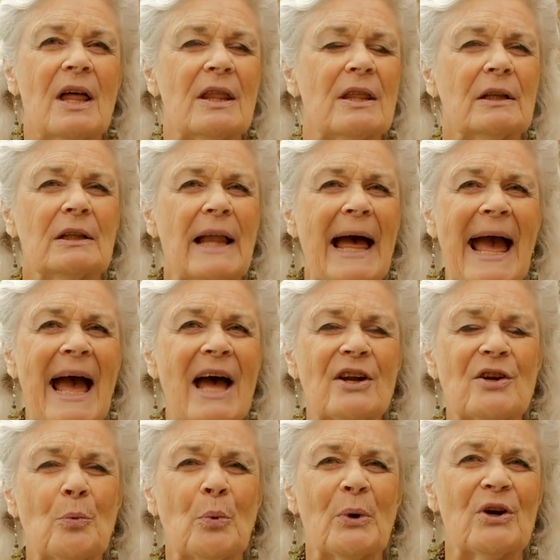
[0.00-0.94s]
the
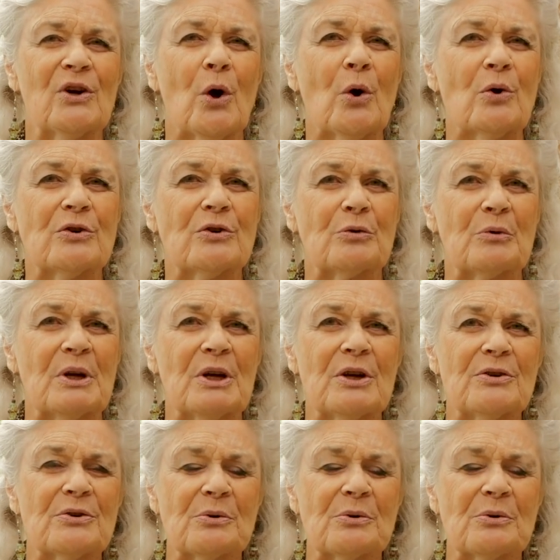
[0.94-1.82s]
land where no trees